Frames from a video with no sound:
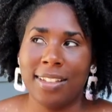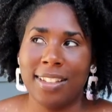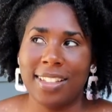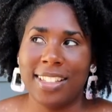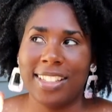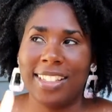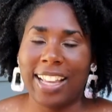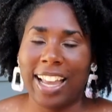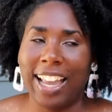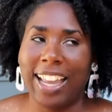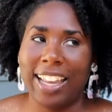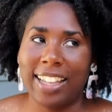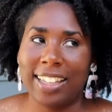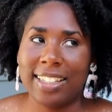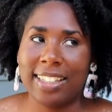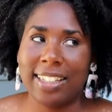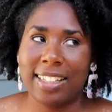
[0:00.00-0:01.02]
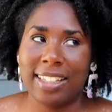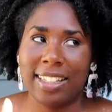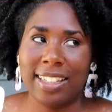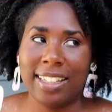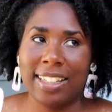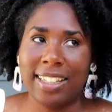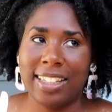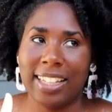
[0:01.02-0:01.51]
sight,
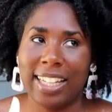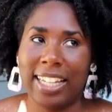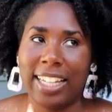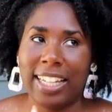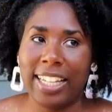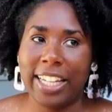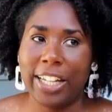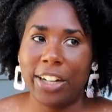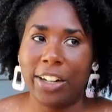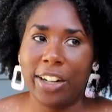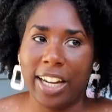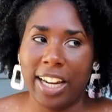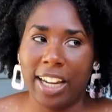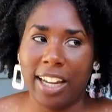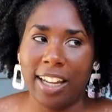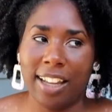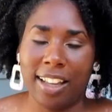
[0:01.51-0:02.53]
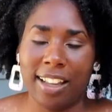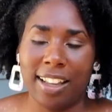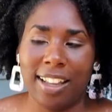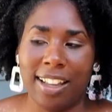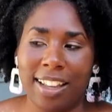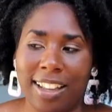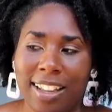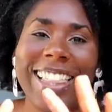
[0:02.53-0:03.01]
hearing.
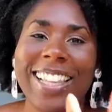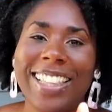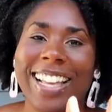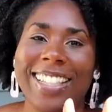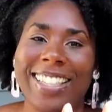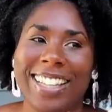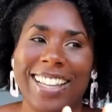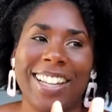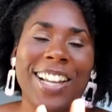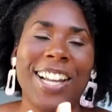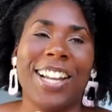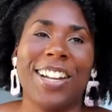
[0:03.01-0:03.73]
I think that's it,